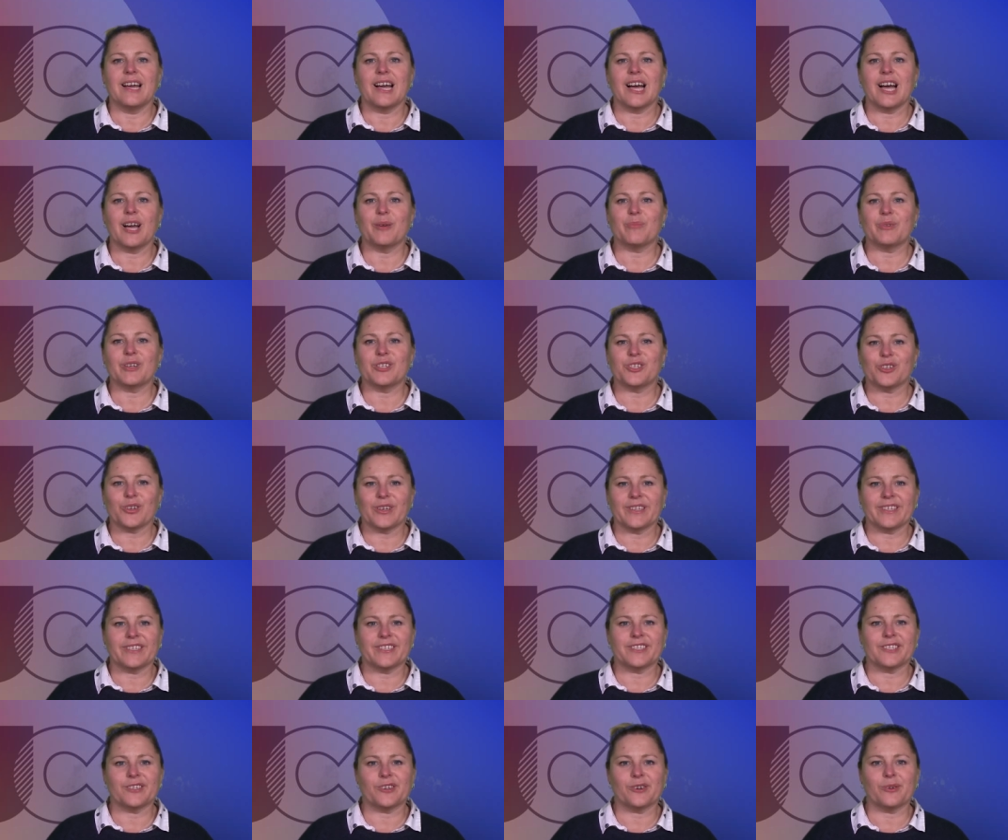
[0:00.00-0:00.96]
I'm Katrina
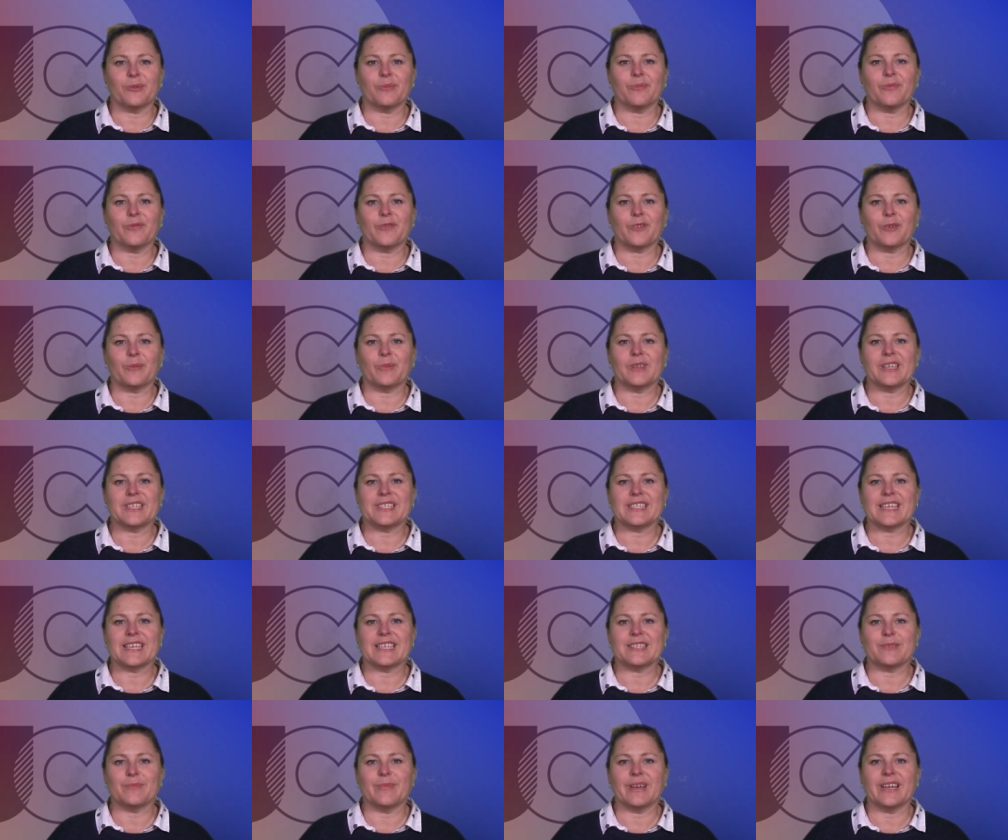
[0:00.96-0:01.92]
Durham from the
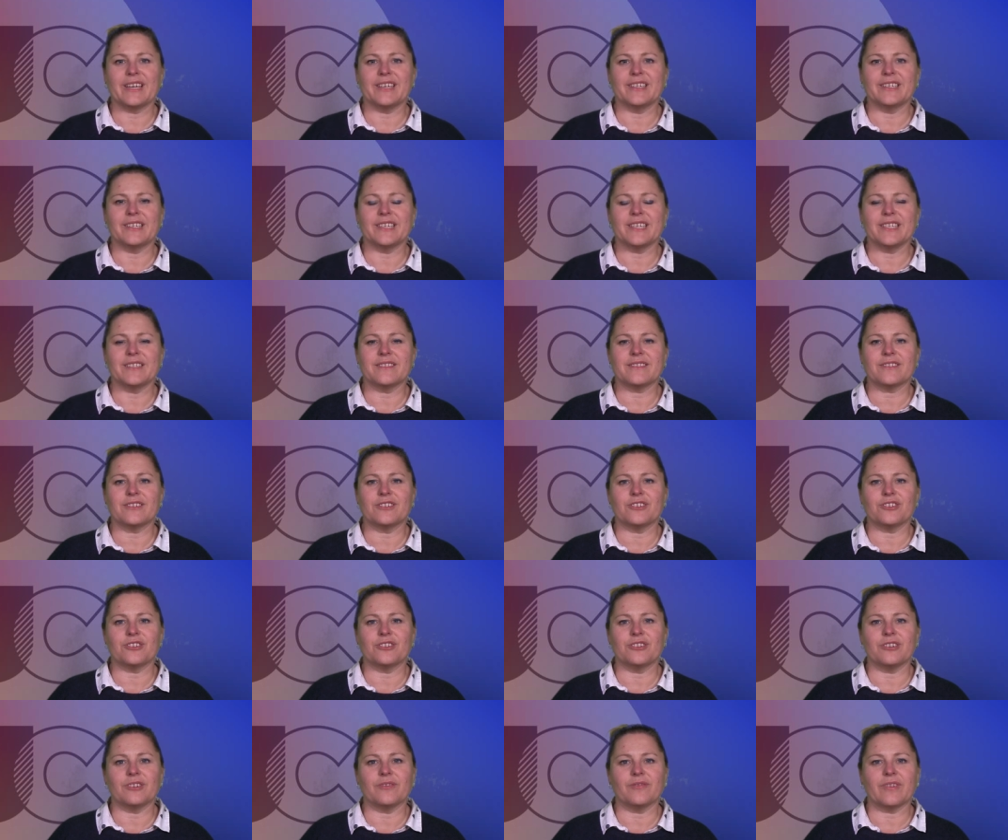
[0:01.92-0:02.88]
Tasmanian
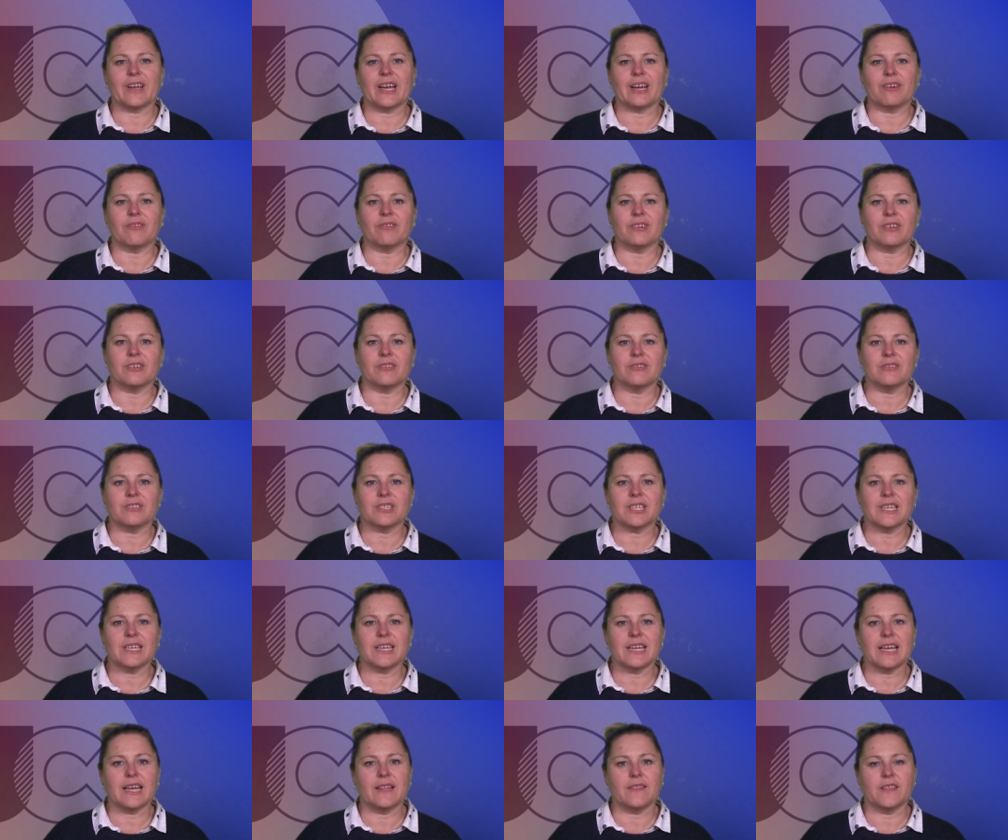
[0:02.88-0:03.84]
Institute of
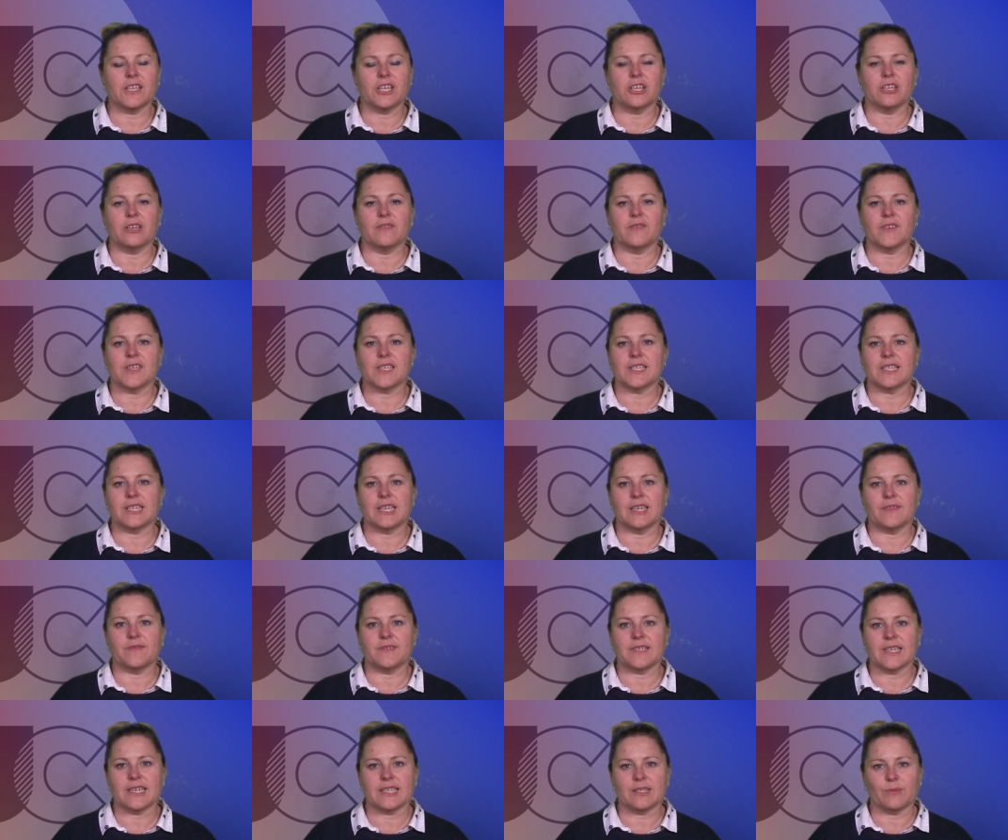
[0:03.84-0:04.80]
Agriculture and the University of
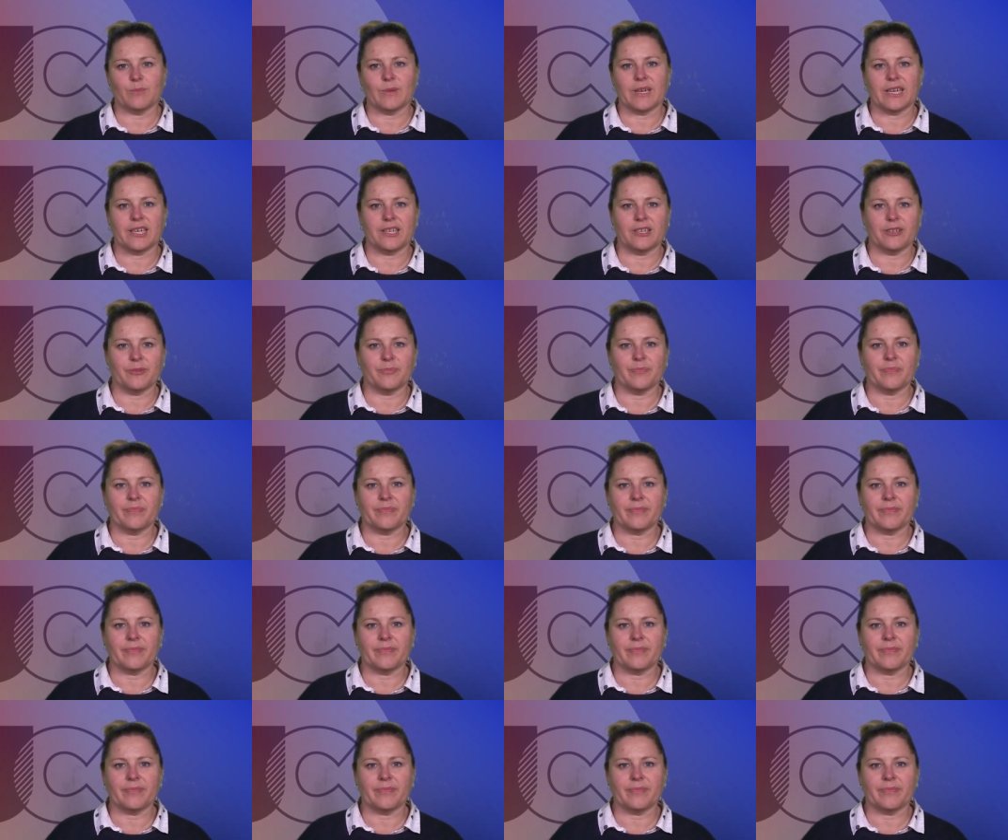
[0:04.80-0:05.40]
Tasmania.